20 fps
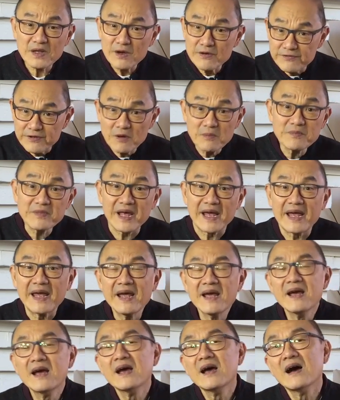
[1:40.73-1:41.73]
From there,
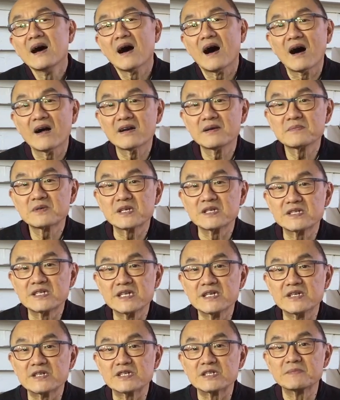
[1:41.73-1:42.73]
R.M.
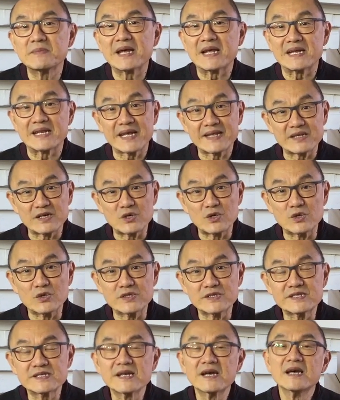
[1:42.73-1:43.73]
continued to make leather
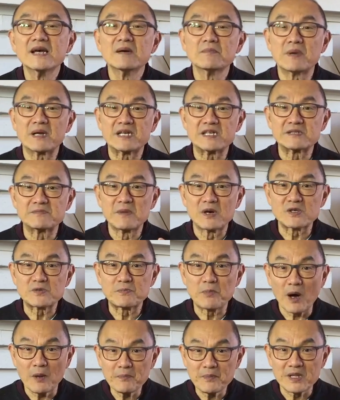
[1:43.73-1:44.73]
goods, but his most
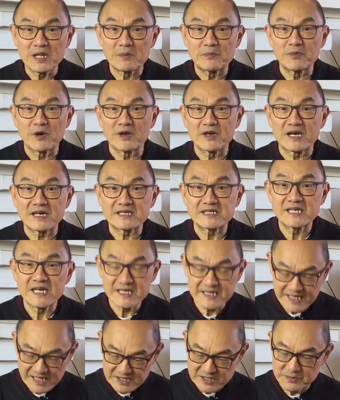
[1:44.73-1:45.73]
popular product
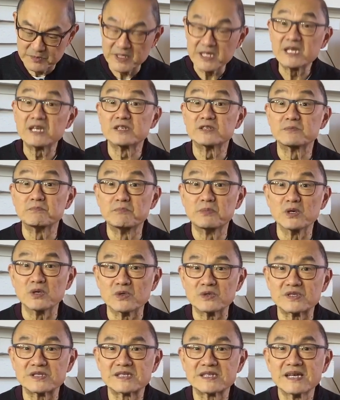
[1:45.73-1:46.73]
turned out to be his
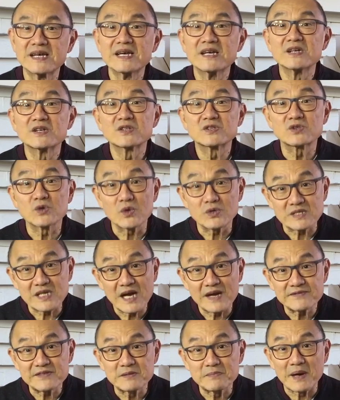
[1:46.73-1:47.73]
boots, sought
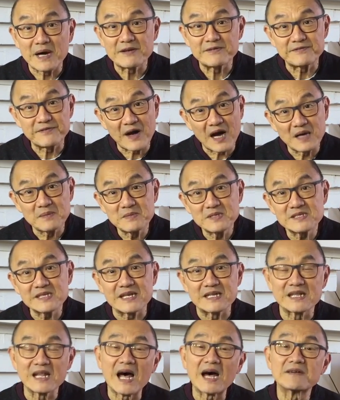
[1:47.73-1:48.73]
after by farmers
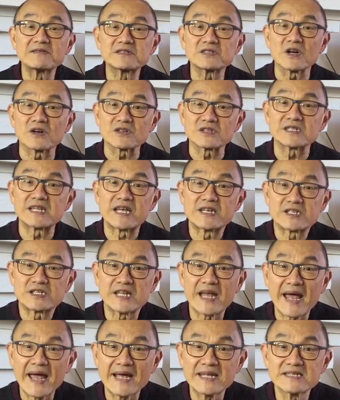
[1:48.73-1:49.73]
and livestock station
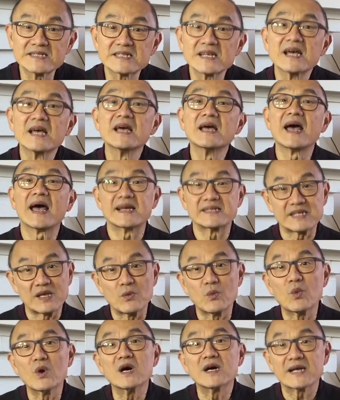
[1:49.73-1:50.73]
hands as a
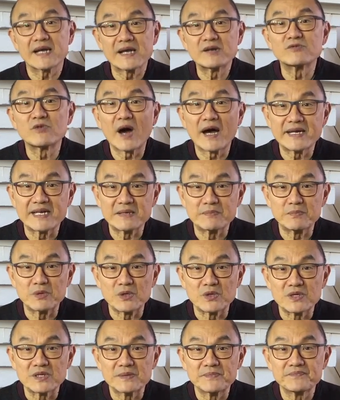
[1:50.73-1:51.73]
work and riding
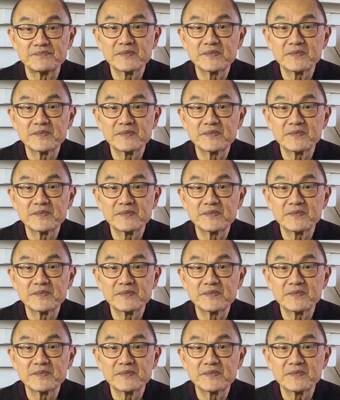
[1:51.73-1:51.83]
boot.